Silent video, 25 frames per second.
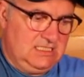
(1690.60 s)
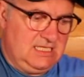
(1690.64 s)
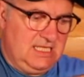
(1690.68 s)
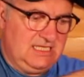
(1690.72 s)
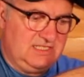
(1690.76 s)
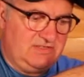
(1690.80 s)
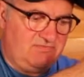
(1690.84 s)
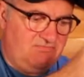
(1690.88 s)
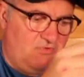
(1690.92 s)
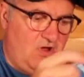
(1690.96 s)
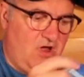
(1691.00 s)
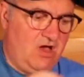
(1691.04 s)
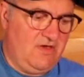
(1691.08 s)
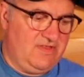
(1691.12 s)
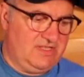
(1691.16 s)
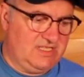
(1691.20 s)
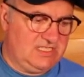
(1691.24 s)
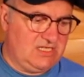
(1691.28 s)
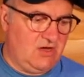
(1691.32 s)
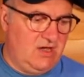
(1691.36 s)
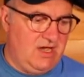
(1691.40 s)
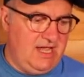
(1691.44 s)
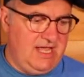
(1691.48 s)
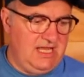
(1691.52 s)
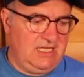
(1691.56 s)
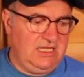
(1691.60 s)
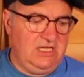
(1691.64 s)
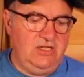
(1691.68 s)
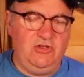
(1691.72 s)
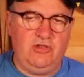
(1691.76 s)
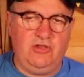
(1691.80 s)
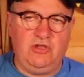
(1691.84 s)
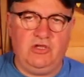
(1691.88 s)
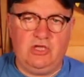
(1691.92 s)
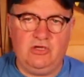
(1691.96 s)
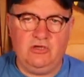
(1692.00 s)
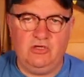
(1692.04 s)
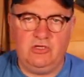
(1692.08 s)
So that's rather tight.
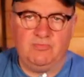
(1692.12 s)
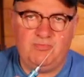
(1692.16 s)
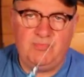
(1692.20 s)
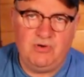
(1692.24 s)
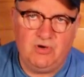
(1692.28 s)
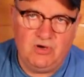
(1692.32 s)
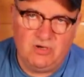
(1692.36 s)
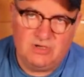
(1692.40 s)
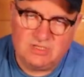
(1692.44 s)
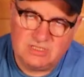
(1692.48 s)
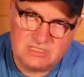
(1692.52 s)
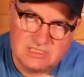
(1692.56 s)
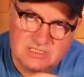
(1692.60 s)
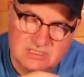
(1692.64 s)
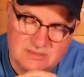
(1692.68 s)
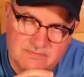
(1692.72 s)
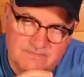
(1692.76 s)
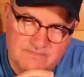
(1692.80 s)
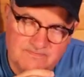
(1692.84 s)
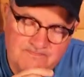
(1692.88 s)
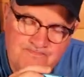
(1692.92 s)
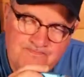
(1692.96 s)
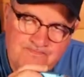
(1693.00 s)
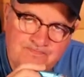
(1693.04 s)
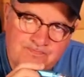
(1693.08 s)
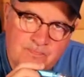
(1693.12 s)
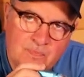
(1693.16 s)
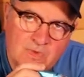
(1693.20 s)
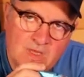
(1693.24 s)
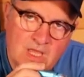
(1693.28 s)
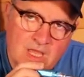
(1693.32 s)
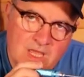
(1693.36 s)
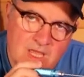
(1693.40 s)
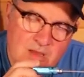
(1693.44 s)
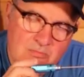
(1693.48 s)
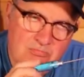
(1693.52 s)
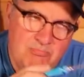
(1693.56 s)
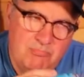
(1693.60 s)
You could put some
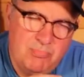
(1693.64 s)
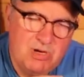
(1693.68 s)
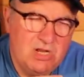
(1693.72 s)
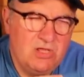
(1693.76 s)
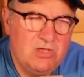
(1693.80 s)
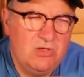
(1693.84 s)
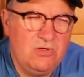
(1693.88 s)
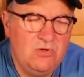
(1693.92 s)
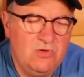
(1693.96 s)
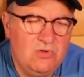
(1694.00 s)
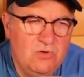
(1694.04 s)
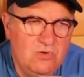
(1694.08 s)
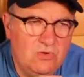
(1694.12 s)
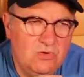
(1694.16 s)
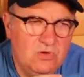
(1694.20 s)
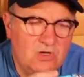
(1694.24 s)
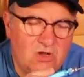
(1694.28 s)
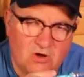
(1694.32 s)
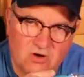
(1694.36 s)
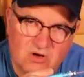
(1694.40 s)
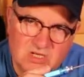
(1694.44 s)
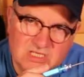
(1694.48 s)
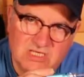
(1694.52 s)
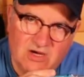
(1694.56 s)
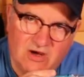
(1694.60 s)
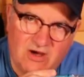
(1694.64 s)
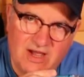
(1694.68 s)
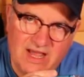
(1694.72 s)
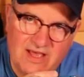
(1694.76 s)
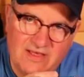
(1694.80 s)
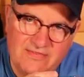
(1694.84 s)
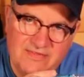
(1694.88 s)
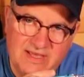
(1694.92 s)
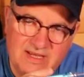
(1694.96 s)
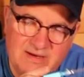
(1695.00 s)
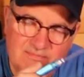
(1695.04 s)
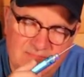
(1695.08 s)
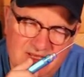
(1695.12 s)
blue Loctite,
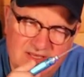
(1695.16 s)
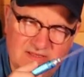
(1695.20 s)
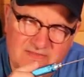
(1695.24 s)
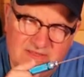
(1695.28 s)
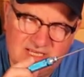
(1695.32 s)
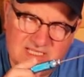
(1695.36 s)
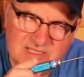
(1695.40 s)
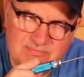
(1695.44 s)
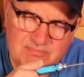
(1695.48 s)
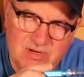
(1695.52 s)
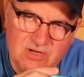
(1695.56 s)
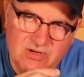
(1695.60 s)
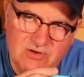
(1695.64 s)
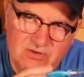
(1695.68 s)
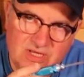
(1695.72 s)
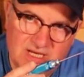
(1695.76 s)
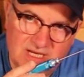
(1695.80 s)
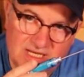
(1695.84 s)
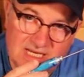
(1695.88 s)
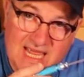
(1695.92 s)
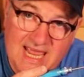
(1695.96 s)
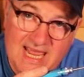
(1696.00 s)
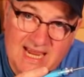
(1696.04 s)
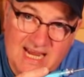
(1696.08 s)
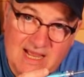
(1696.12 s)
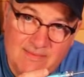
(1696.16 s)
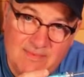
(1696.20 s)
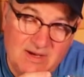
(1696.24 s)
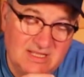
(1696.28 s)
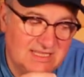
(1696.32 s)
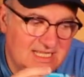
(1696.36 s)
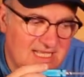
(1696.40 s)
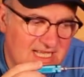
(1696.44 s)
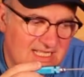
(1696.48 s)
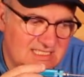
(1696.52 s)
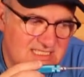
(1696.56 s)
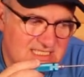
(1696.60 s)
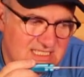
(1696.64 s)
I think. I think it's blue that can come
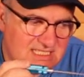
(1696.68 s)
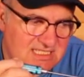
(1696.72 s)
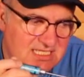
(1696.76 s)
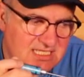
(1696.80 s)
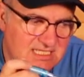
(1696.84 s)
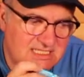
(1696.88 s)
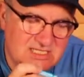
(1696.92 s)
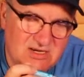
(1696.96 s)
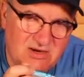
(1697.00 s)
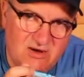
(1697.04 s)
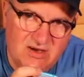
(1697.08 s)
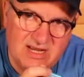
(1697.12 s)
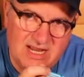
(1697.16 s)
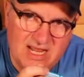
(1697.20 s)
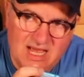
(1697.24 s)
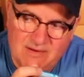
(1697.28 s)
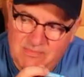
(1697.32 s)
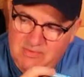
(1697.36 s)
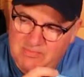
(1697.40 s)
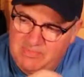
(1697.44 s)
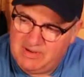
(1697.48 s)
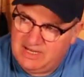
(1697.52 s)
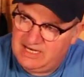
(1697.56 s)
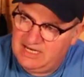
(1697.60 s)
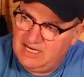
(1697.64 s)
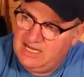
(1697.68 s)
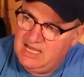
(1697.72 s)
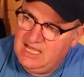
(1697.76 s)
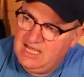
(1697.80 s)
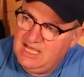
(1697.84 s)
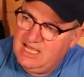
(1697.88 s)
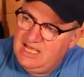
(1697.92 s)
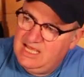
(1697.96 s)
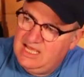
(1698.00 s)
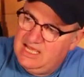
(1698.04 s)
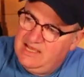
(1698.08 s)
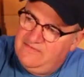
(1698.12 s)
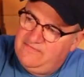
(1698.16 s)
undone just to tighten it up a bit.
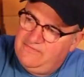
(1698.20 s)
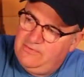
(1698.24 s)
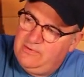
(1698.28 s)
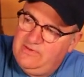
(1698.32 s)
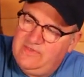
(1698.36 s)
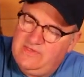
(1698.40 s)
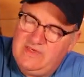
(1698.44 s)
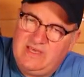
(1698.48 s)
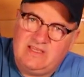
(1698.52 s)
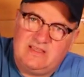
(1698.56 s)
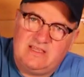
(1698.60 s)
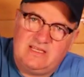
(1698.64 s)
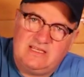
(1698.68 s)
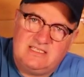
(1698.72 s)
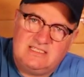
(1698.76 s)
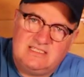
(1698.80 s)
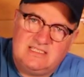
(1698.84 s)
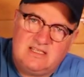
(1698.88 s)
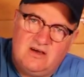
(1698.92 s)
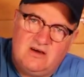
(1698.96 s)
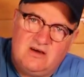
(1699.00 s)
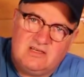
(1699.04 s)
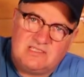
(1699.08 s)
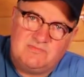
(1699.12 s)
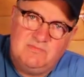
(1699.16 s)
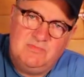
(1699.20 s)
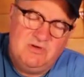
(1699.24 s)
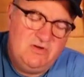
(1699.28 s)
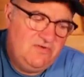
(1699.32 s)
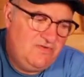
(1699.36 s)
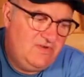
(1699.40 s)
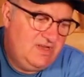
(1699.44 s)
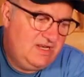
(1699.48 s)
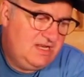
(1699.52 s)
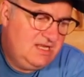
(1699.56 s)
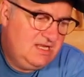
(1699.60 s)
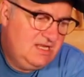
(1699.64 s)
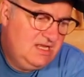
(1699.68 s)
If we think that it starts
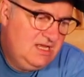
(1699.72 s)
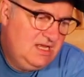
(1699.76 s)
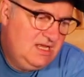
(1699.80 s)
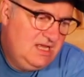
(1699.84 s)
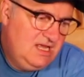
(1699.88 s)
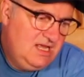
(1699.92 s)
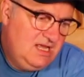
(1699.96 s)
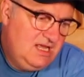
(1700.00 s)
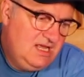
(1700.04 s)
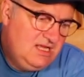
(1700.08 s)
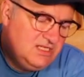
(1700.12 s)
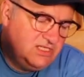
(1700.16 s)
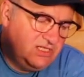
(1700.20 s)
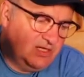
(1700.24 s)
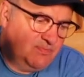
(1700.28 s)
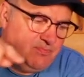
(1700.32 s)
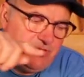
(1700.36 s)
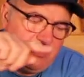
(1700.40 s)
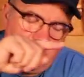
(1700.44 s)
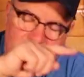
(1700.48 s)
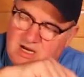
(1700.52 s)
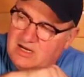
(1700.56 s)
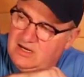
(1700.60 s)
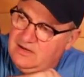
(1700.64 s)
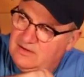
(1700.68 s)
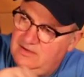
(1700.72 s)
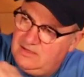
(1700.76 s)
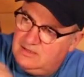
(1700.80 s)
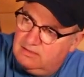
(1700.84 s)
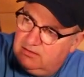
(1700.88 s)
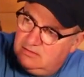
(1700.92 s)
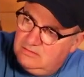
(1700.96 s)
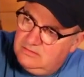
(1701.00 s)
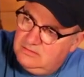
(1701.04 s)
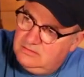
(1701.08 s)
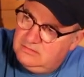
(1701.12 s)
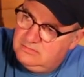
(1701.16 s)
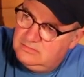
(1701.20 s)
moving. Should put a...
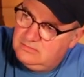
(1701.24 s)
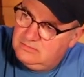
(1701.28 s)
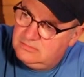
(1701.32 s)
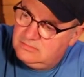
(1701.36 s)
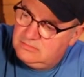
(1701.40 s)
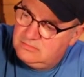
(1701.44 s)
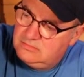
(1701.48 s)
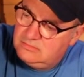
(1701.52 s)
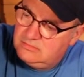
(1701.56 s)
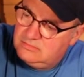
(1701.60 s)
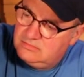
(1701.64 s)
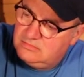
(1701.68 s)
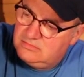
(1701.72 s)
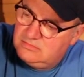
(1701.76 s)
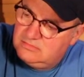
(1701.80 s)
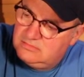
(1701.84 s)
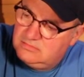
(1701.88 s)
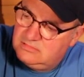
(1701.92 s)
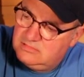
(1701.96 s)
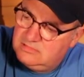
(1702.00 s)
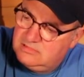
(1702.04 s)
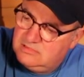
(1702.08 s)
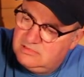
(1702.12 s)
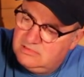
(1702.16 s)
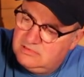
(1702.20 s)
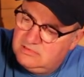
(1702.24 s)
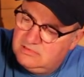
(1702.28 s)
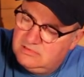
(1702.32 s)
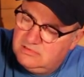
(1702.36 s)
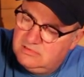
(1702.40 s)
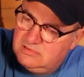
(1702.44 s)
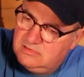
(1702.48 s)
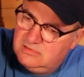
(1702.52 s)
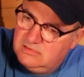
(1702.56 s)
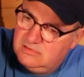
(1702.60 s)
Mm,